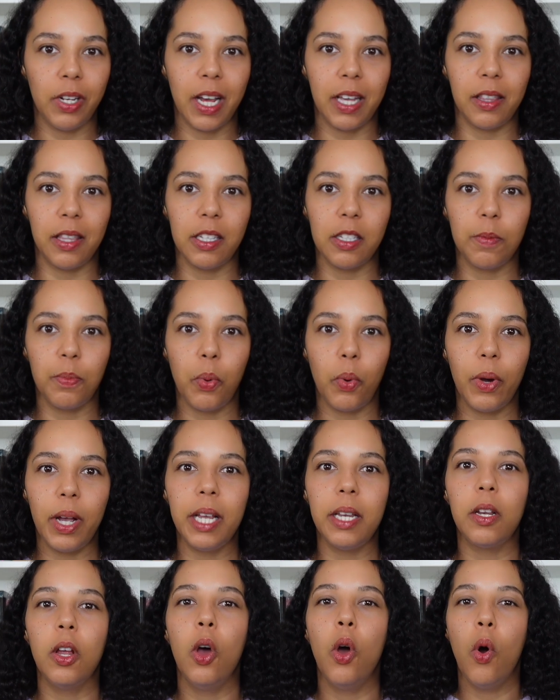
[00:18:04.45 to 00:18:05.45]
at this
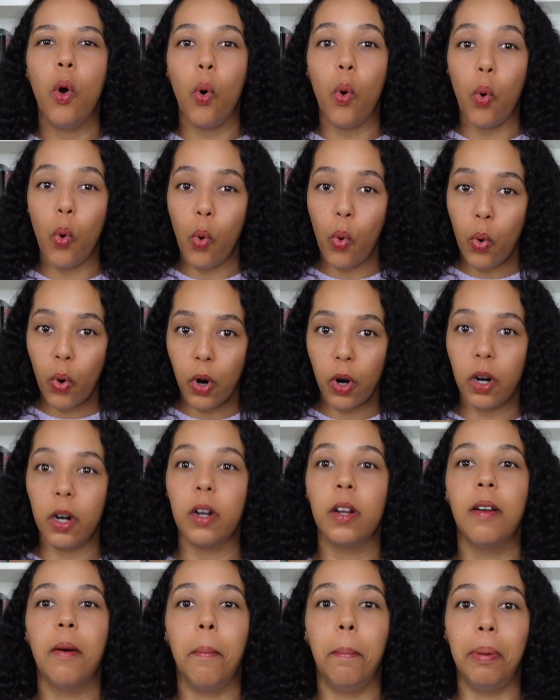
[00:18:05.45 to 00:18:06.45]
point,
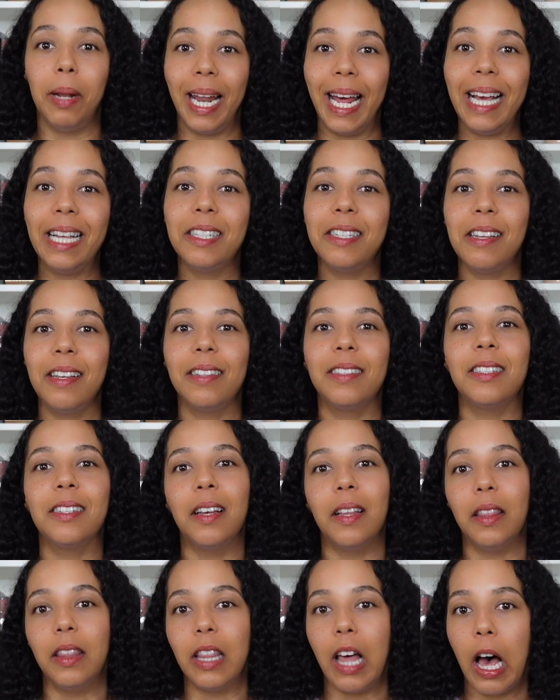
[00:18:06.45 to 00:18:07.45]
or blatant
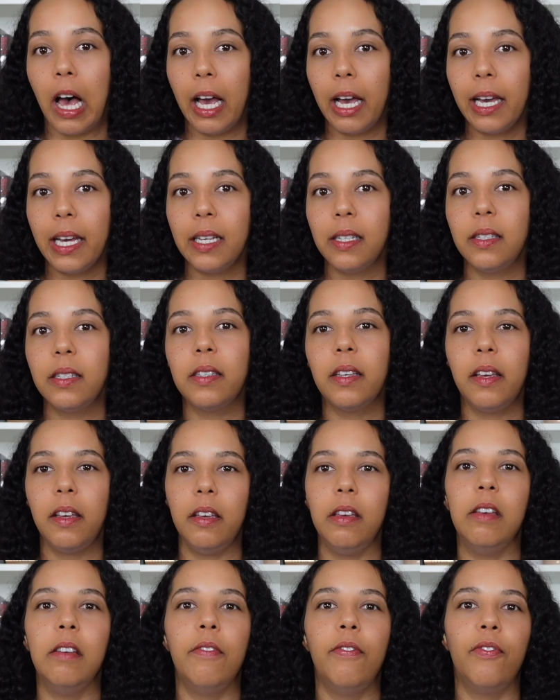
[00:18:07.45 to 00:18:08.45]
lies
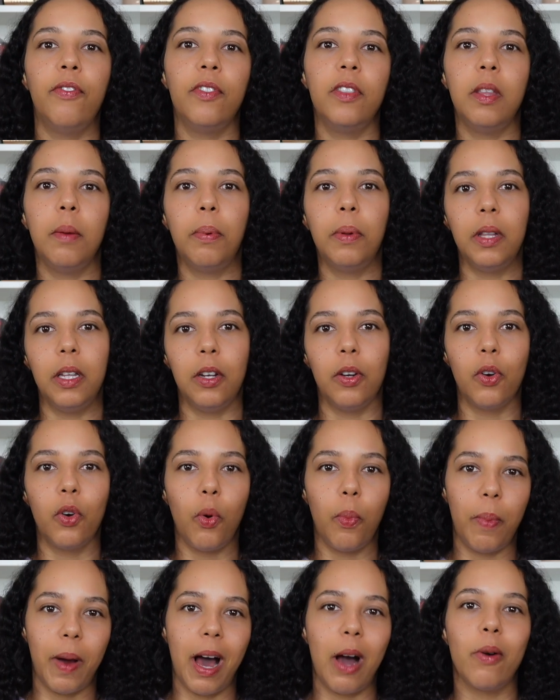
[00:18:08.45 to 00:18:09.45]
if the
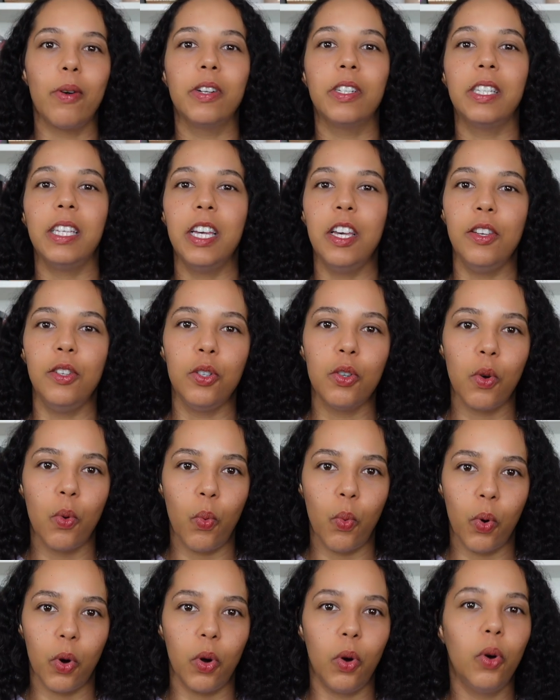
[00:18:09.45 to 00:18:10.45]
political powers in your
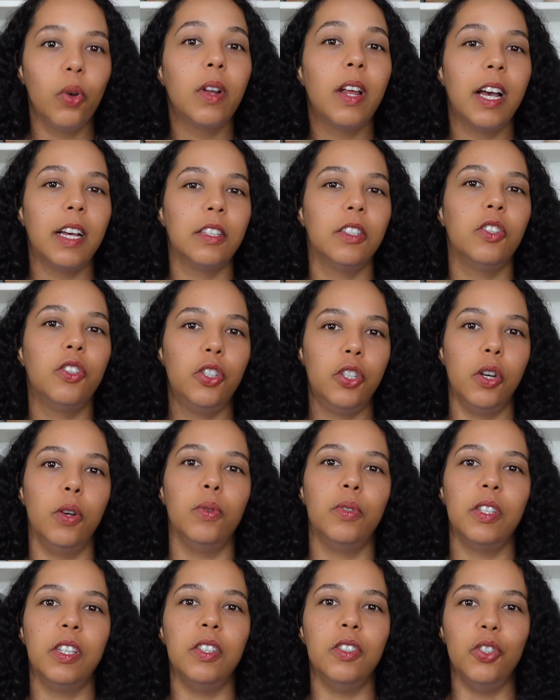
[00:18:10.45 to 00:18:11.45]
world has
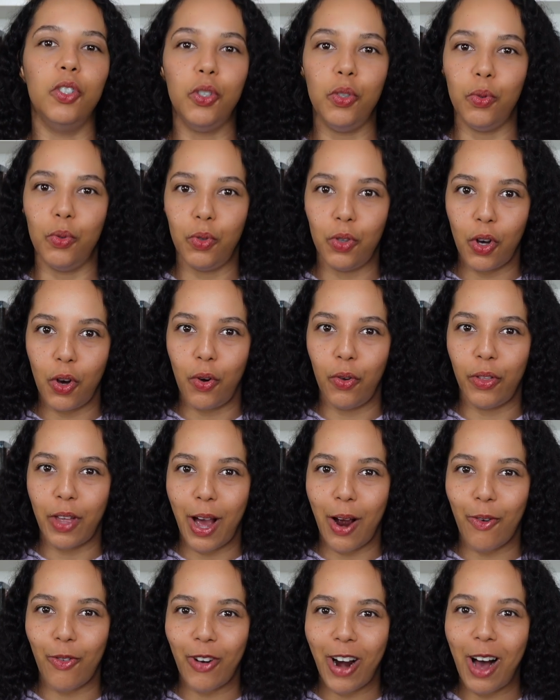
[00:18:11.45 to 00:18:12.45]
chosen to go
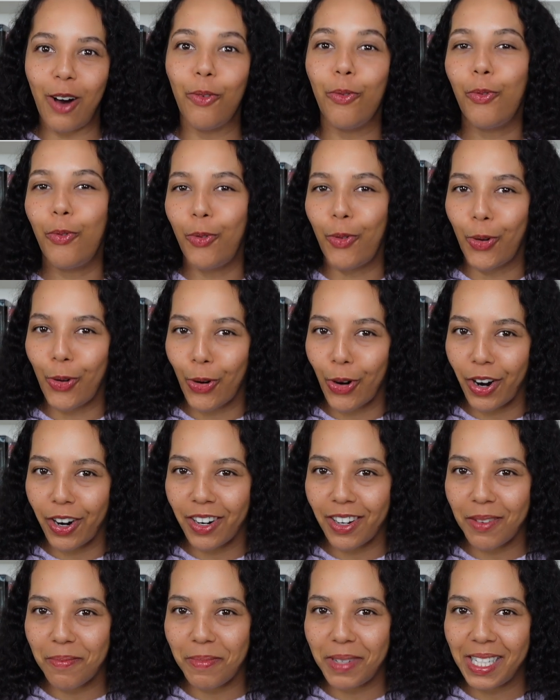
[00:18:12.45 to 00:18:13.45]
that route
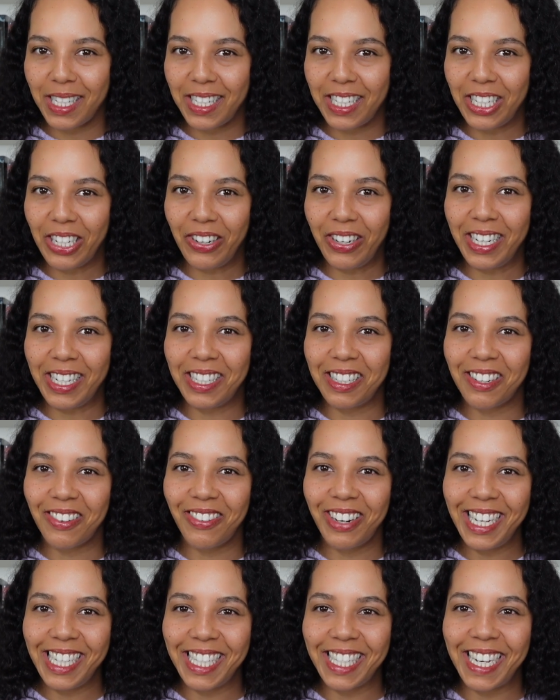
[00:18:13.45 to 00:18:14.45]
for mysterious
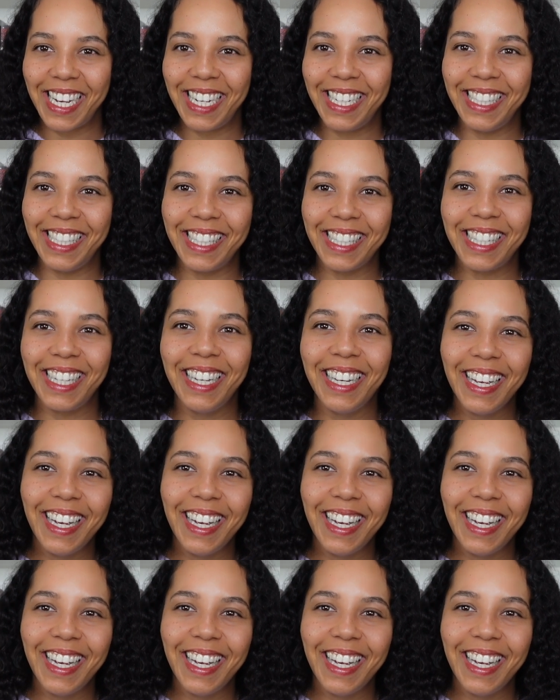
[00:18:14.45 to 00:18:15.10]
reasons.